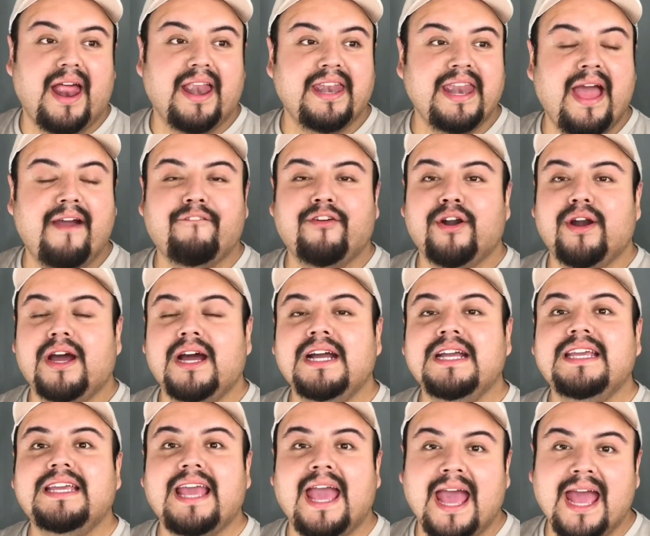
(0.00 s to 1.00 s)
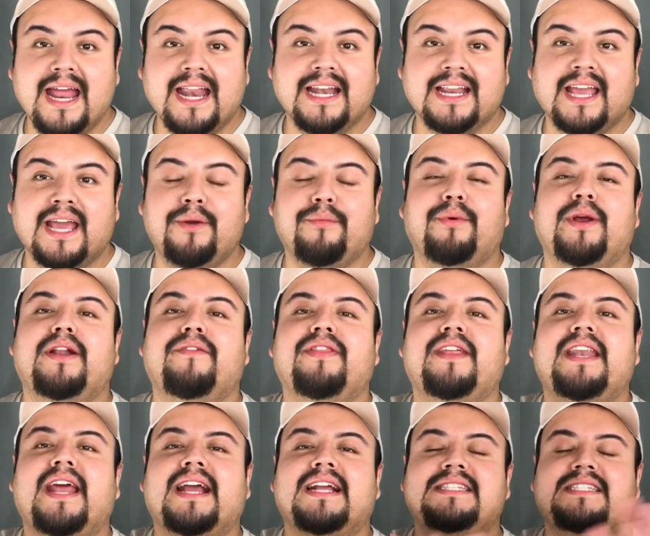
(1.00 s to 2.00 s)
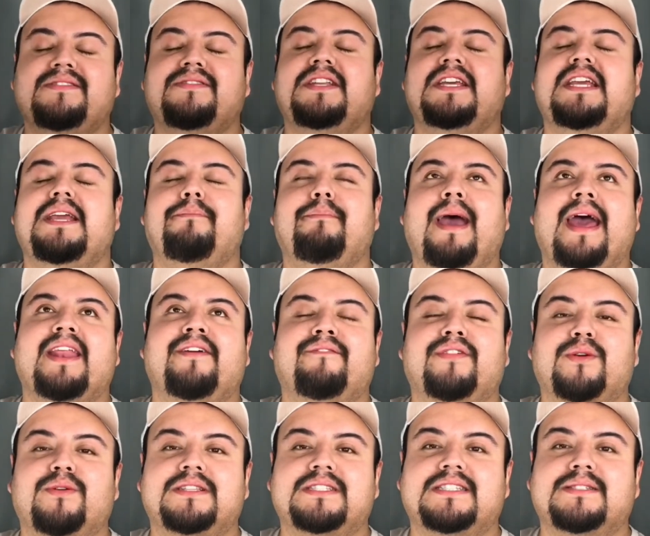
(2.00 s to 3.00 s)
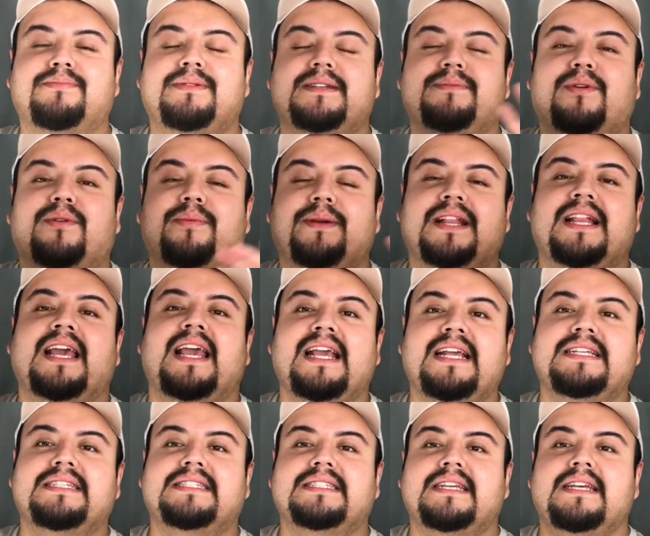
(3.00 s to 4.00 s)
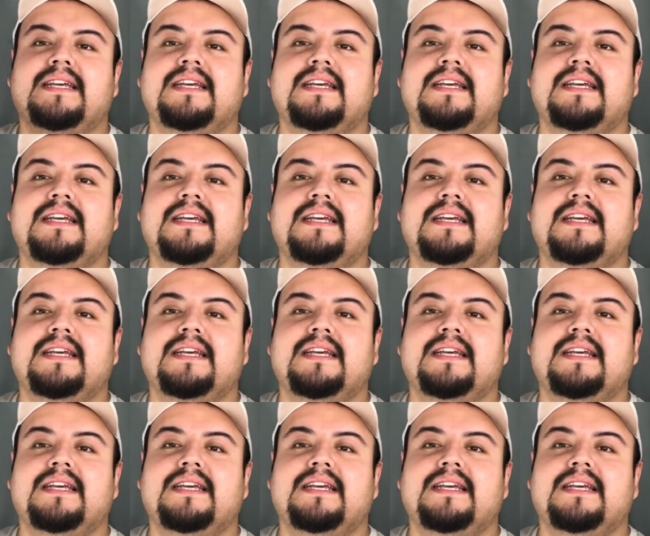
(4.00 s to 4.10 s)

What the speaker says: Never again. Get rid of the negativity and bad influences, people, please.